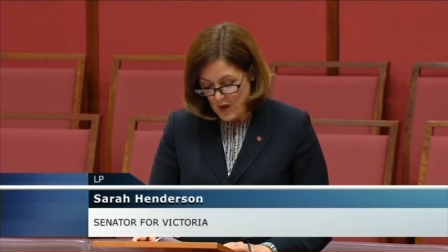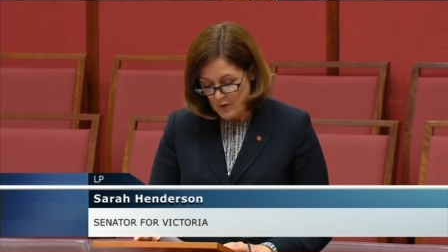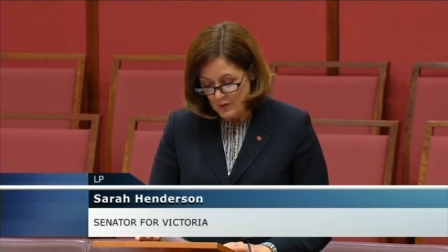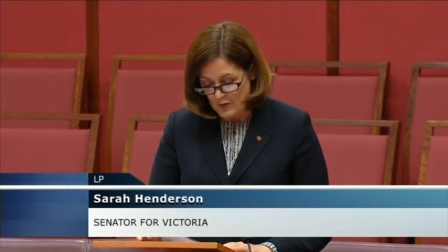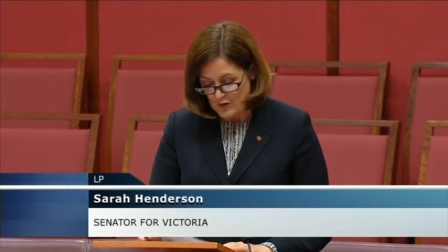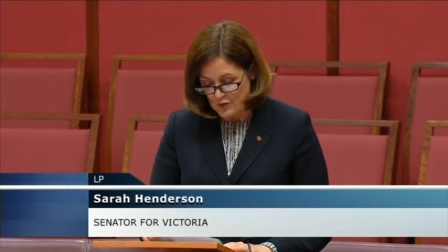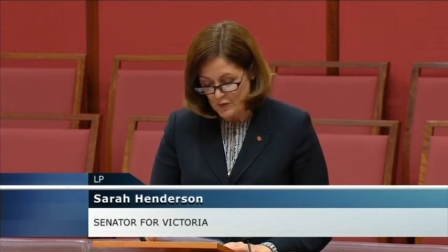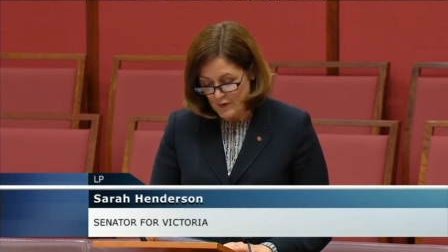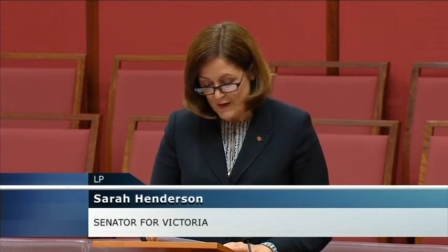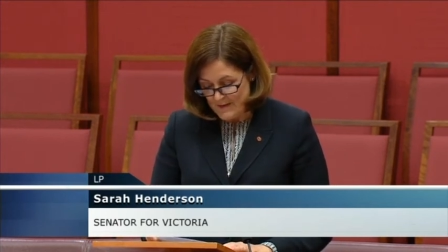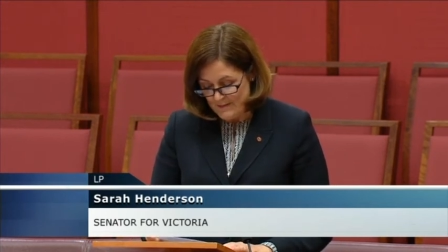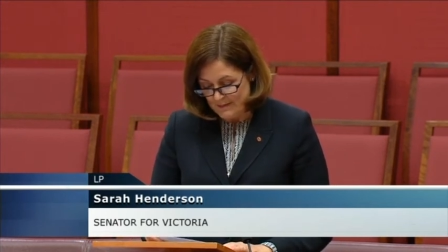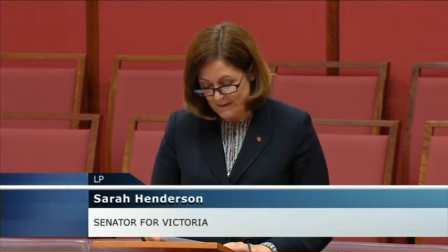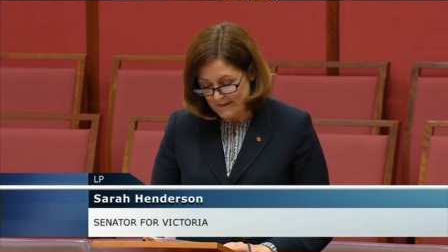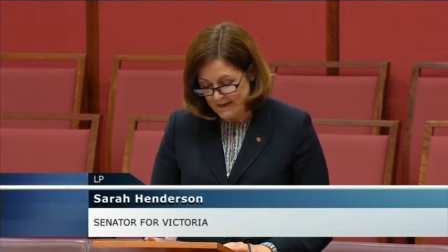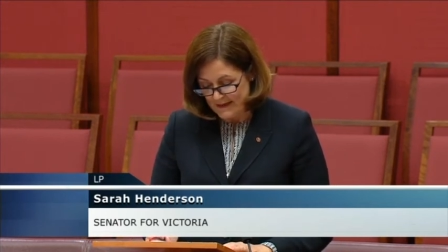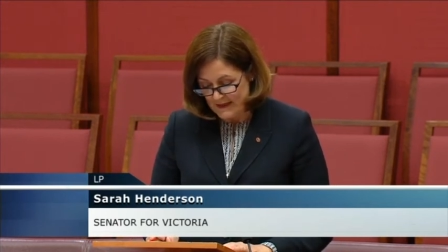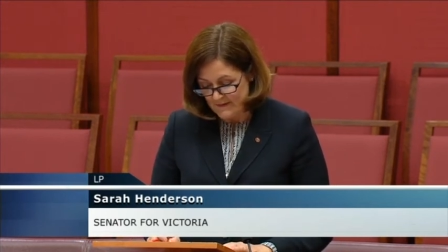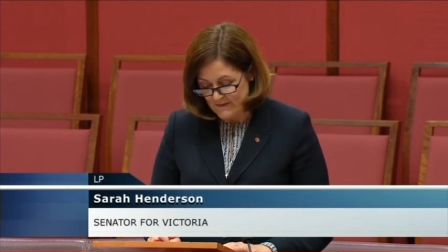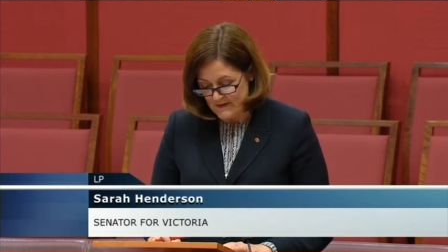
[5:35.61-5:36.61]
which we
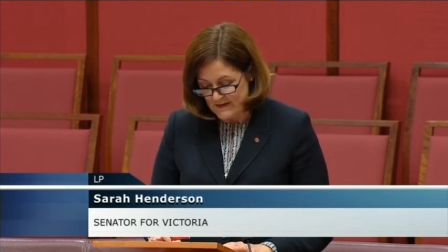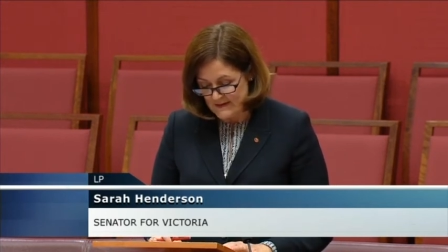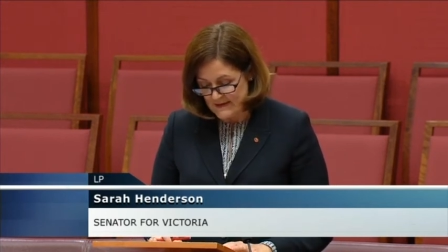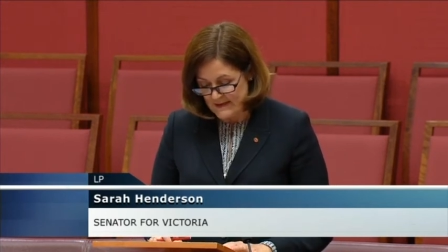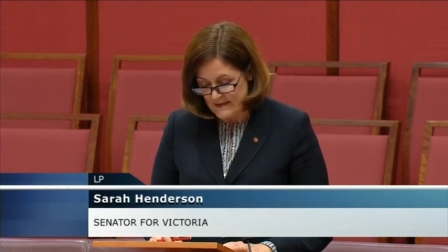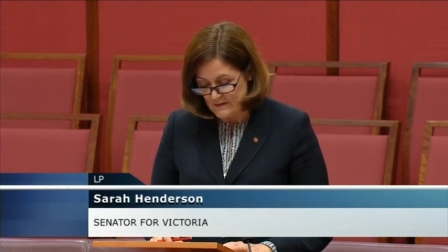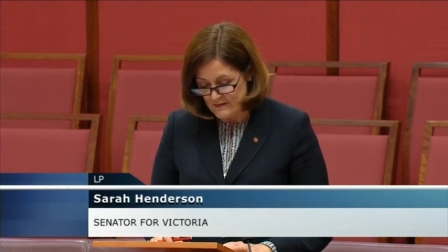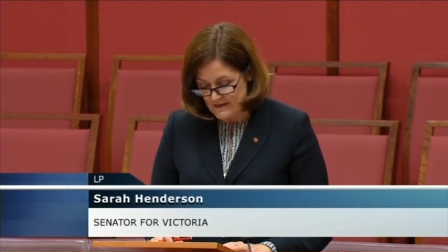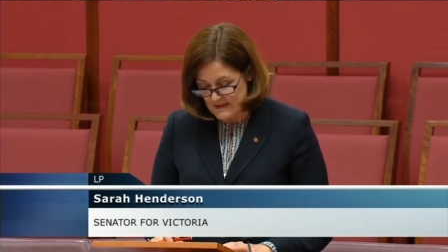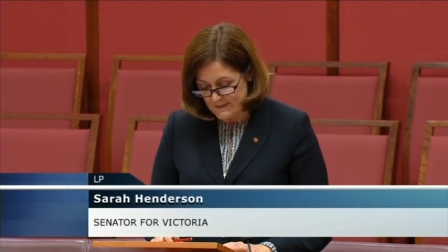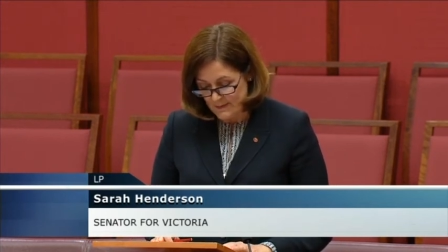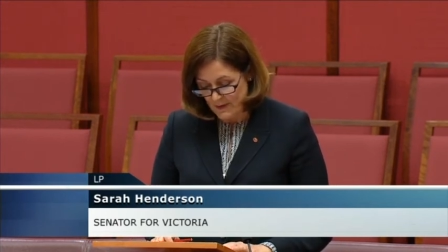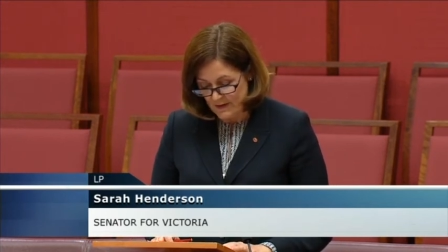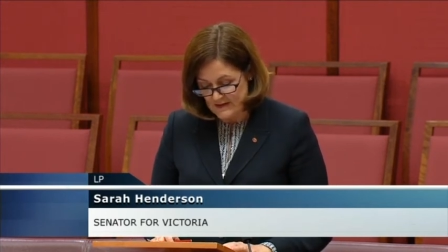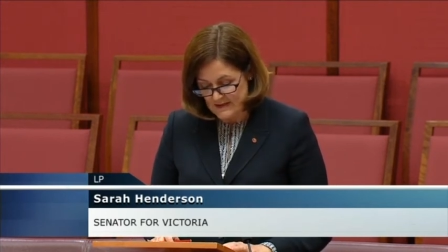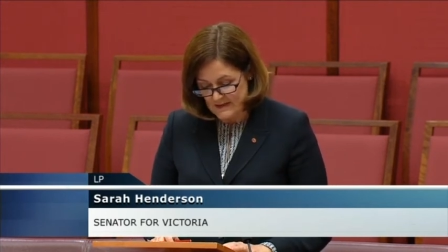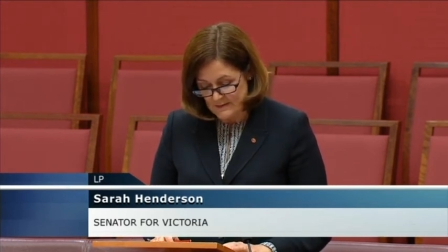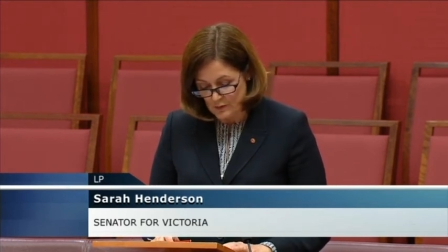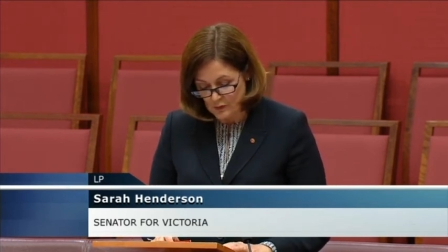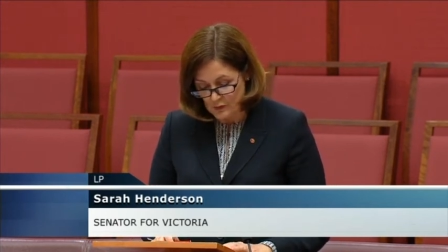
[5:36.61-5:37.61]
believe is
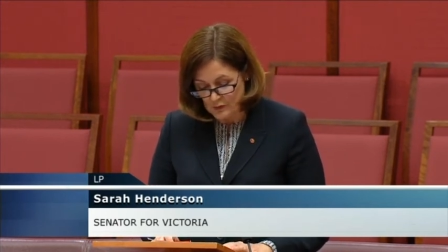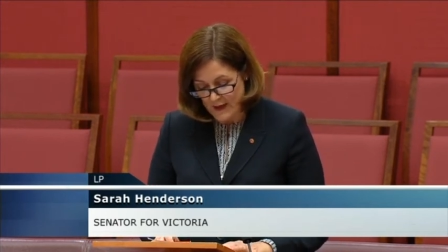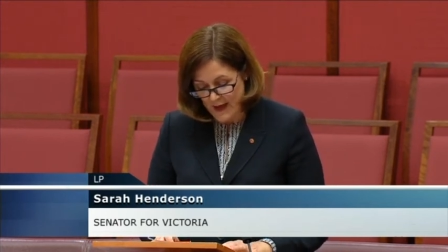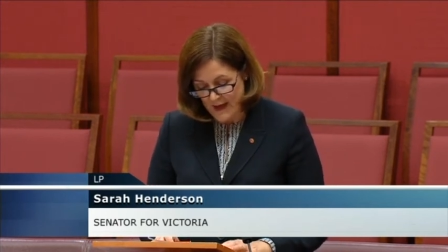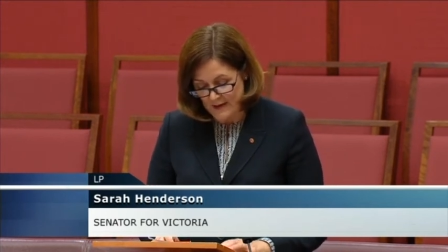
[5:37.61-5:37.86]
irresponsible